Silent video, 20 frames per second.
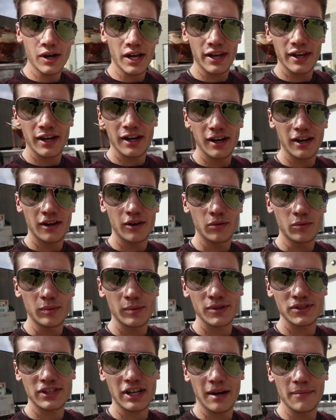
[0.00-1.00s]
And one
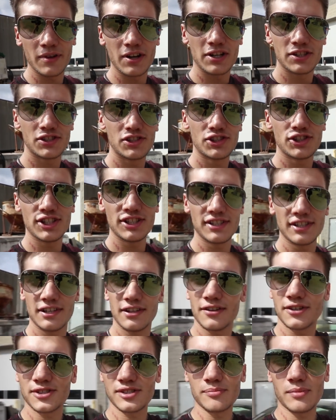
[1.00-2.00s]
more time, there's the
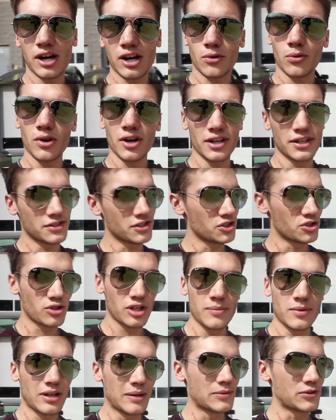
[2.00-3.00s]
GT. There's the Mach 1. It's a
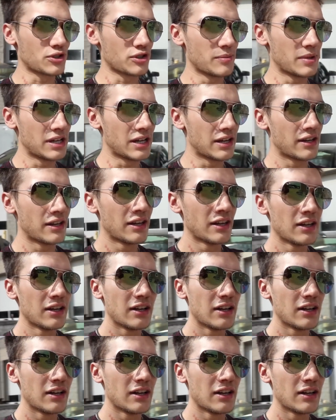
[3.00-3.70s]
dream come true, man.